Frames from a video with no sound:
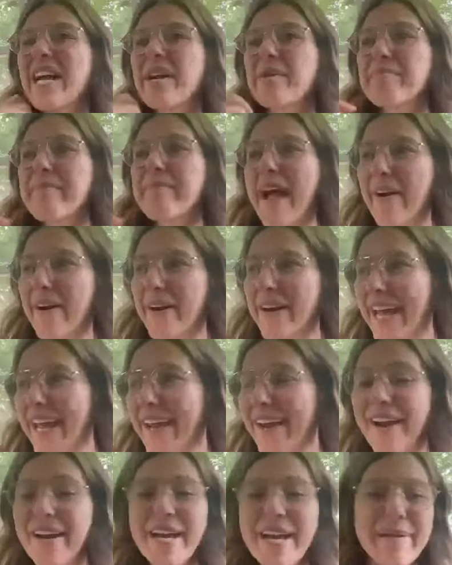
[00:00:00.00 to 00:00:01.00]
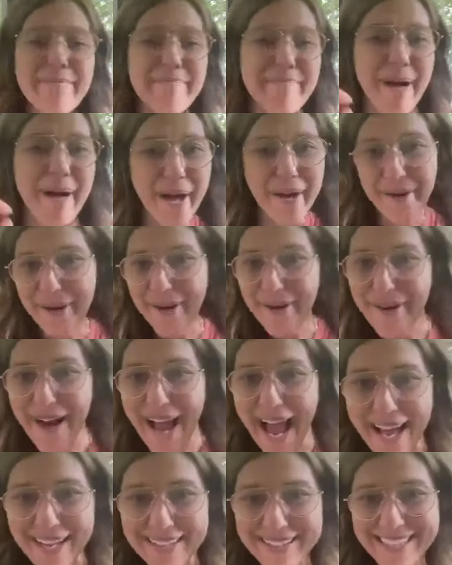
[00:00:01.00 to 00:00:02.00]
like marinate on it, putter
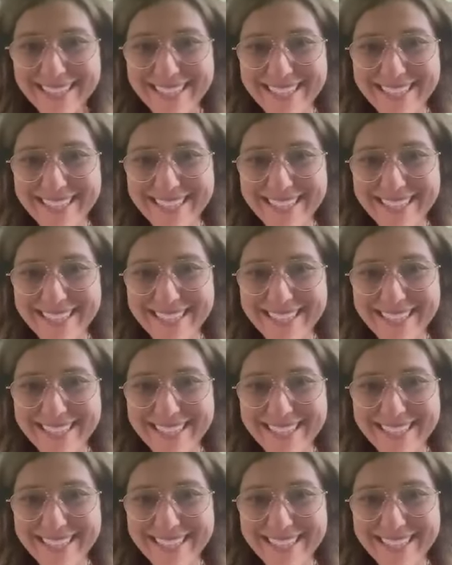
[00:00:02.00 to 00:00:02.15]
around,